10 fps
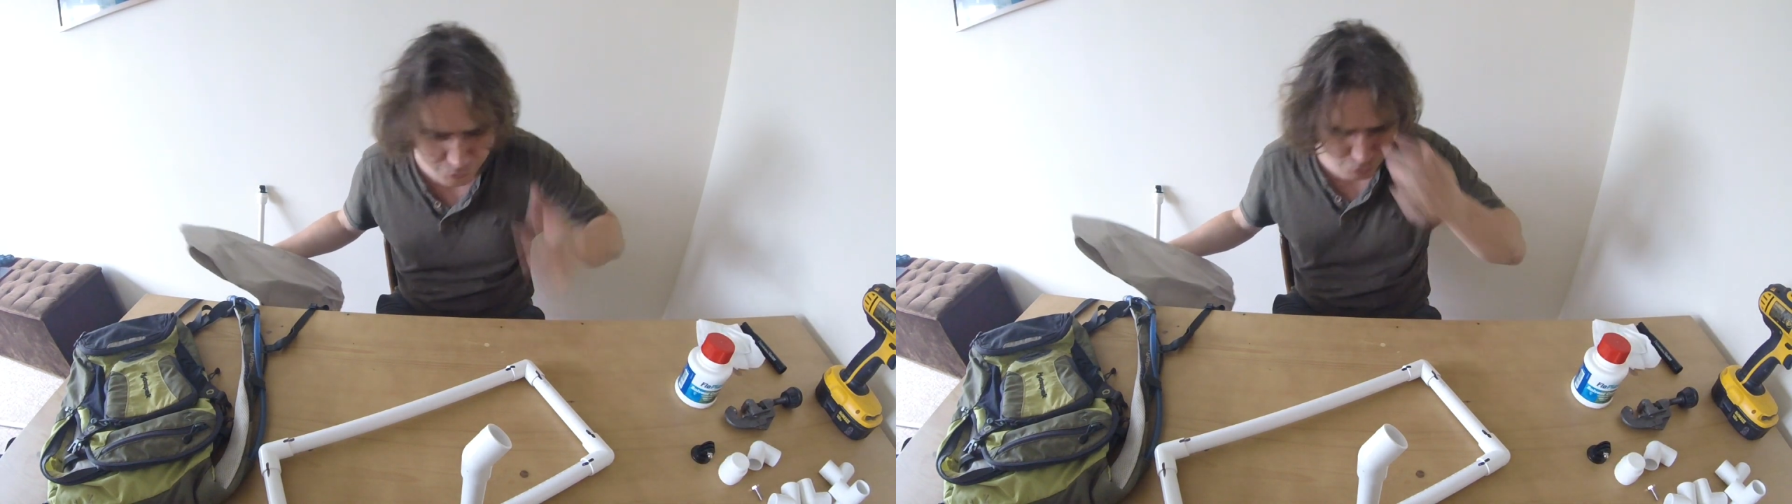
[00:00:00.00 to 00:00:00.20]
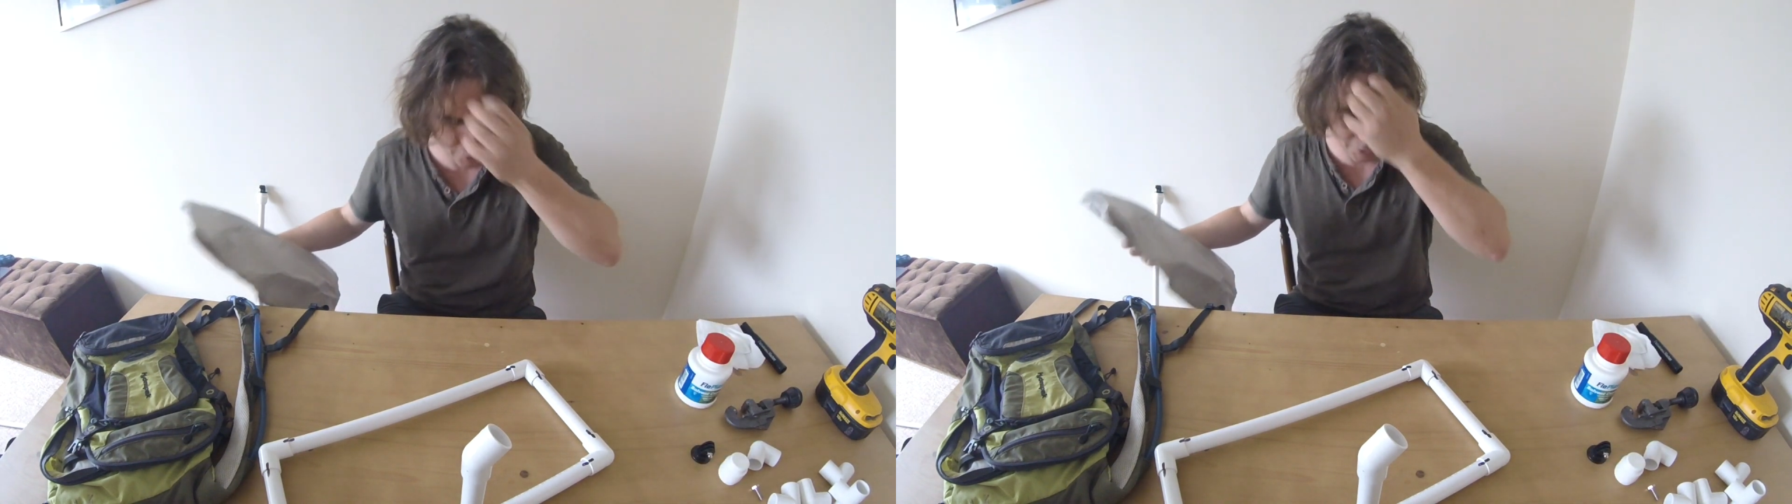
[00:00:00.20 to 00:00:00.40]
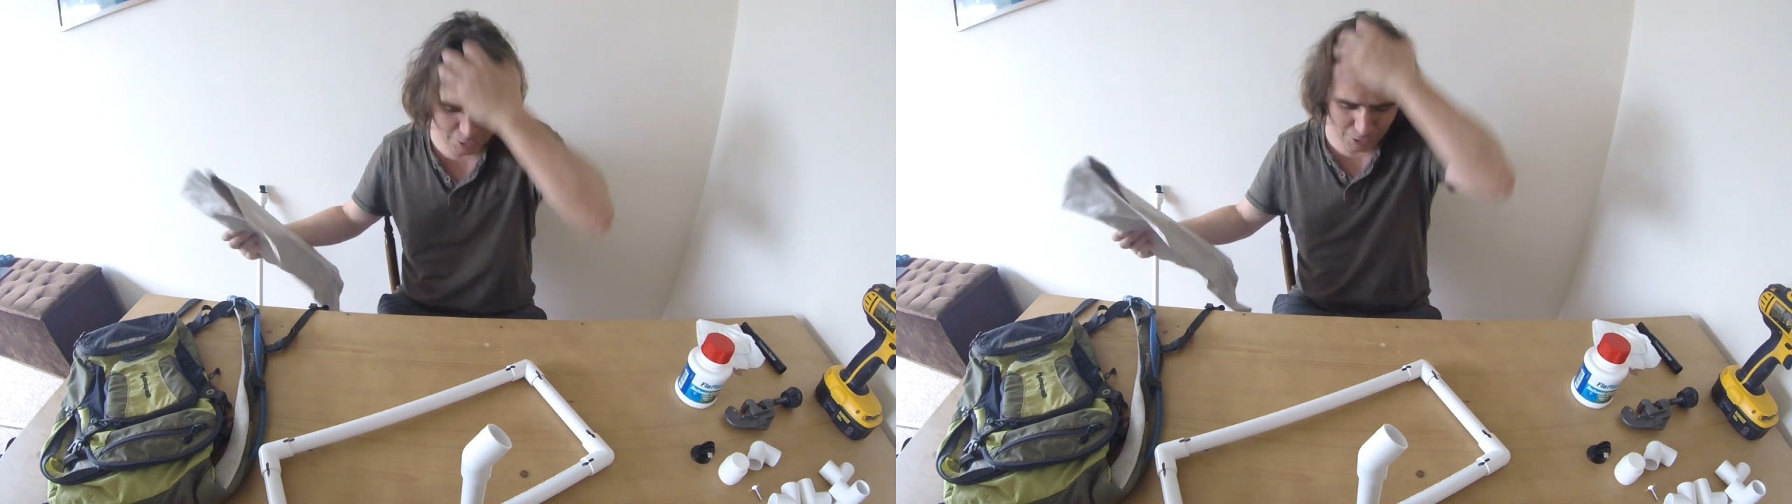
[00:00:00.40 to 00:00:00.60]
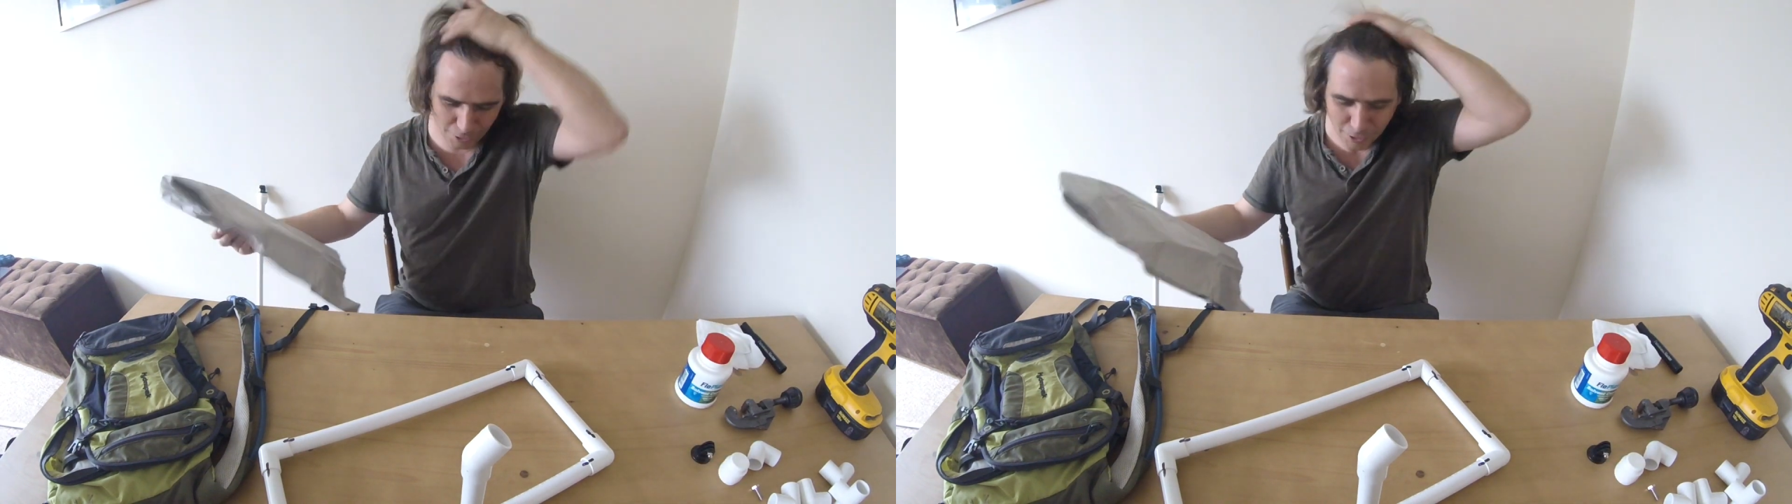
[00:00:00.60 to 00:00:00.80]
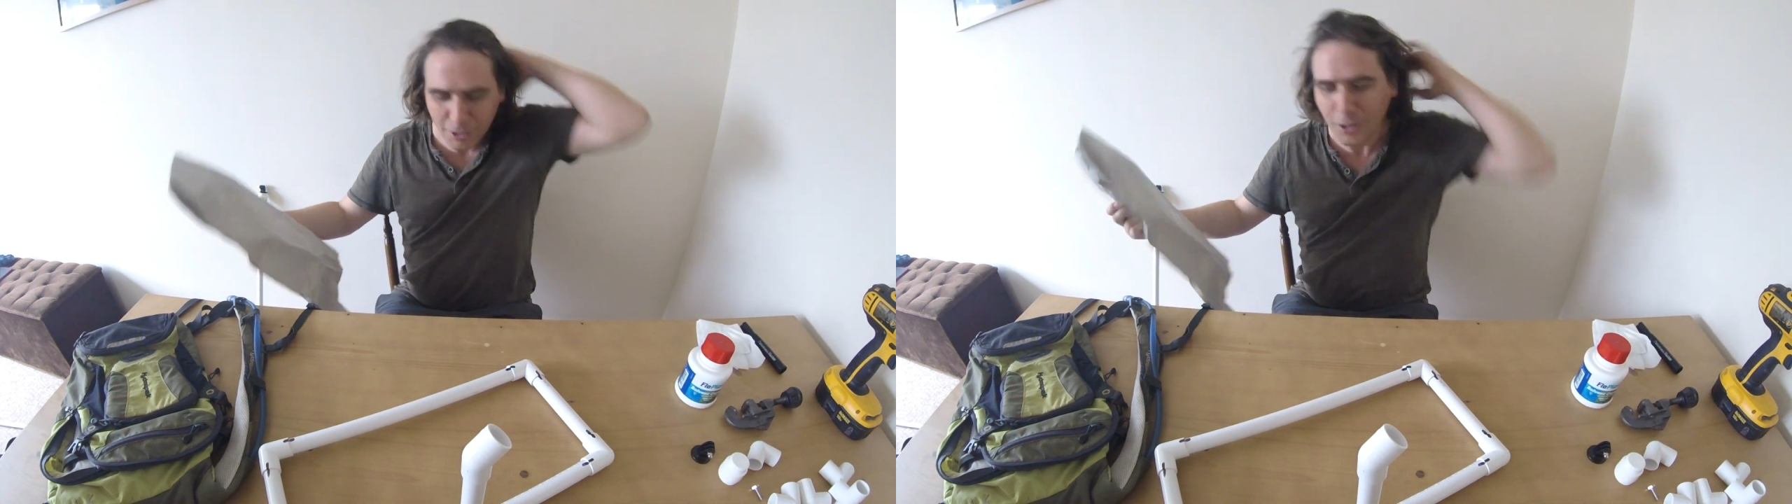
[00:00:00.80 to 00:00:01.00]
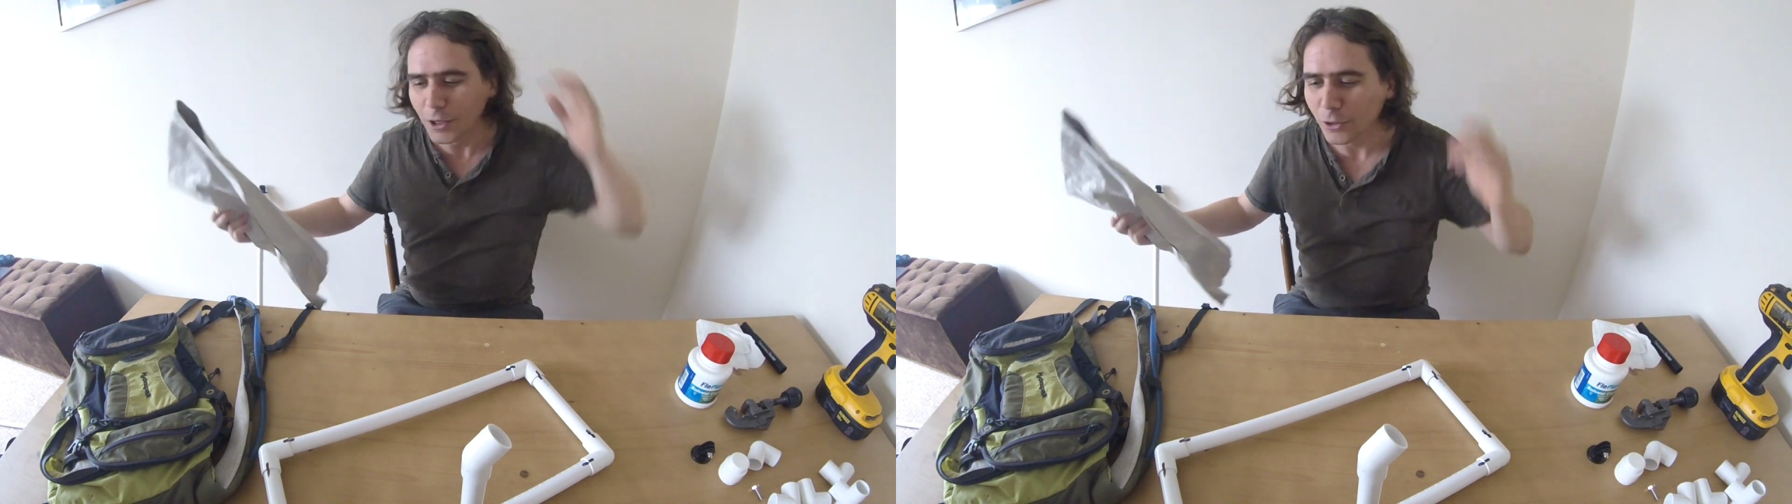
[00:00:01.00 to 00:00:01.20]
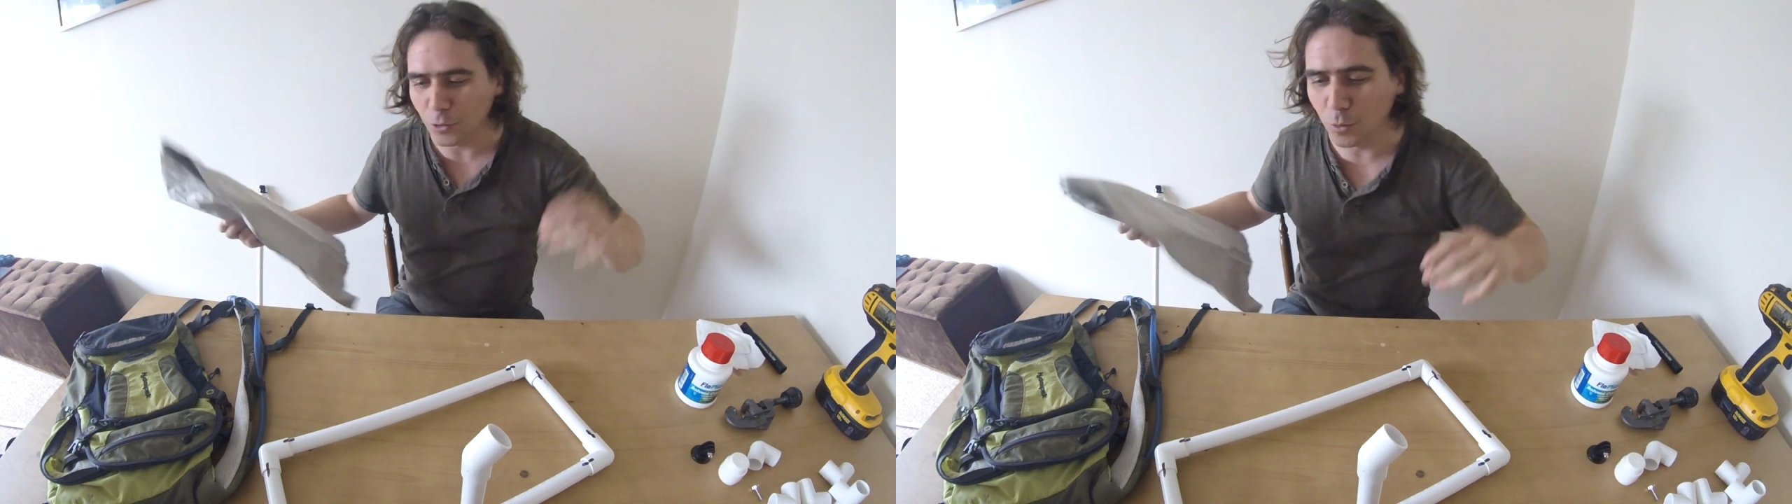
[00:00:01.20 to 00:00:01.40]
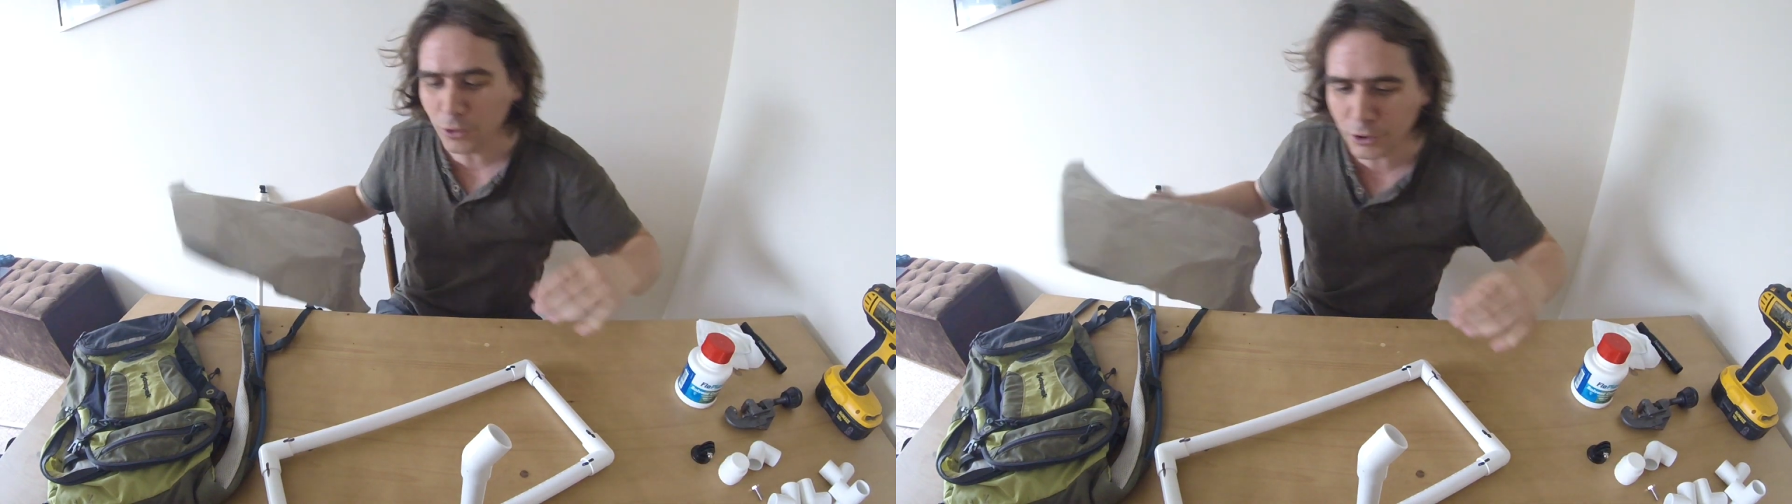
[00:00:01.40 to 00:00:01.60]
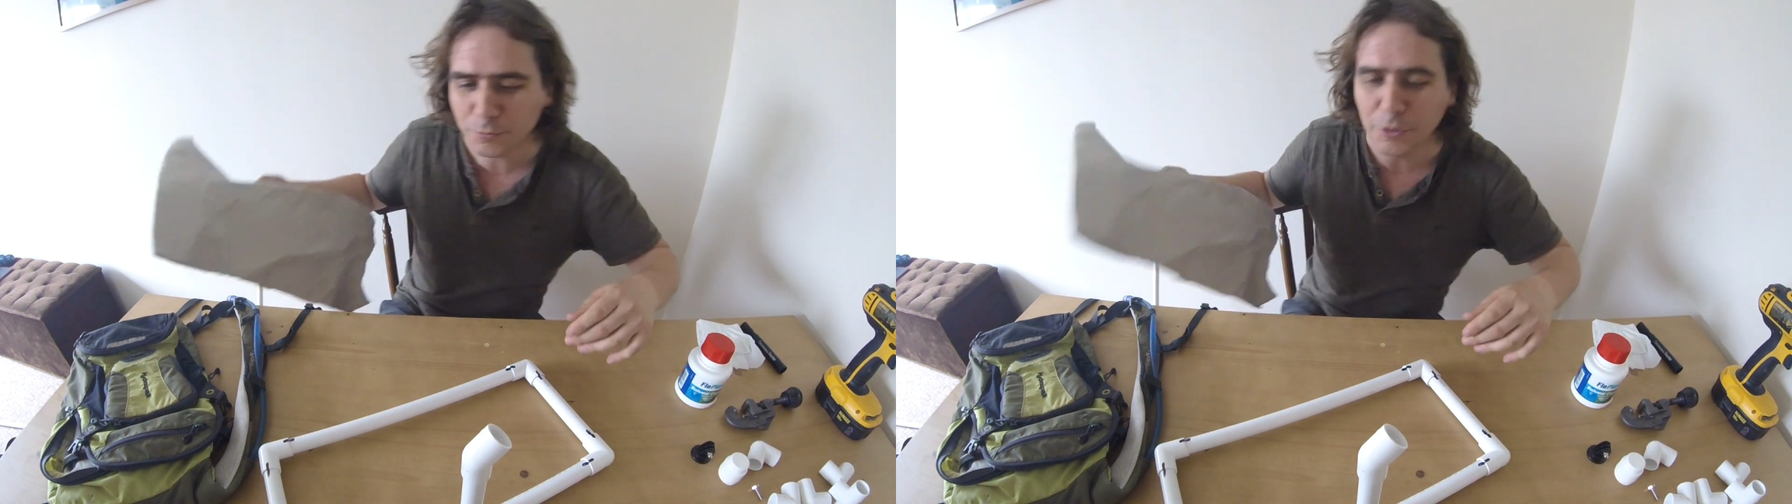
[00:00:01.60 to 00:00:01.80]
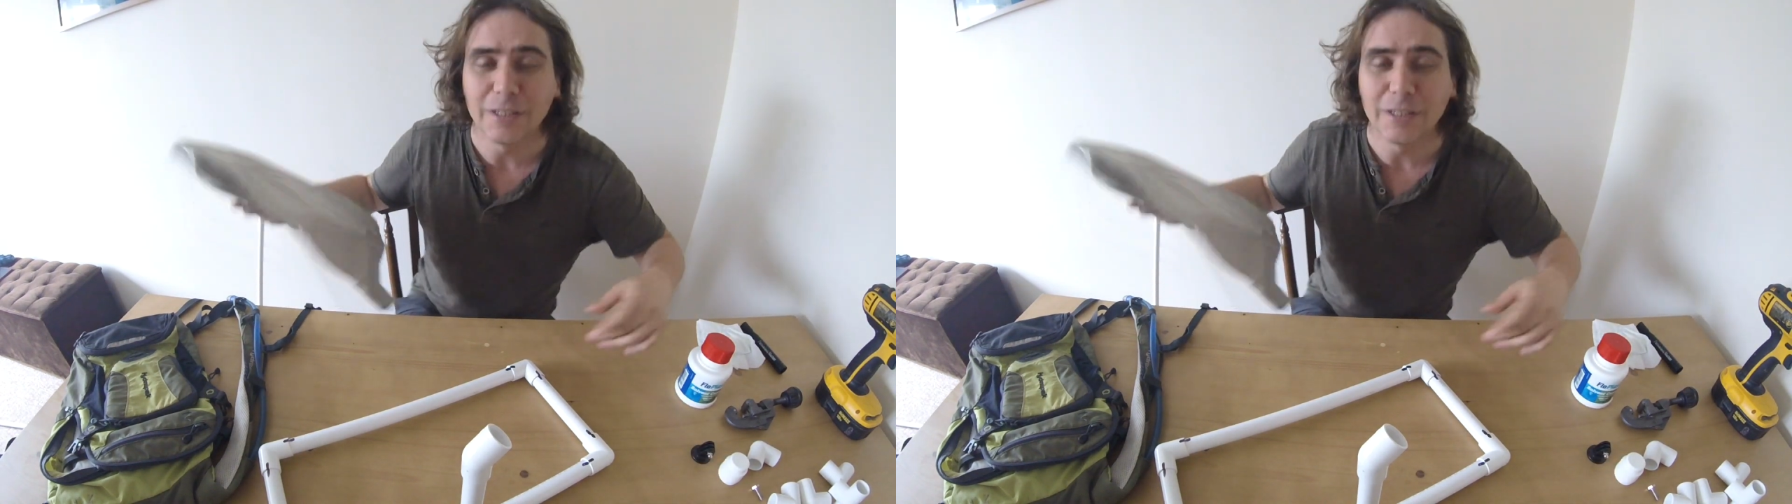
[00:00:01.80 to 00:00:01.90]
on the wood,